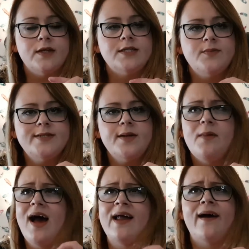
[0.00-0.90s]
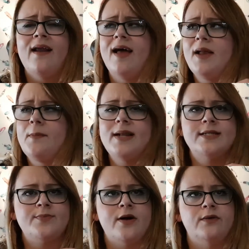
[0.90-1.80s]
It smells like man. I like
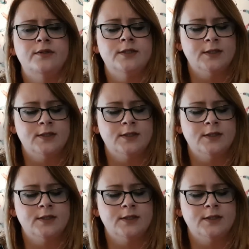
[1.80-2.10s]
men's smell.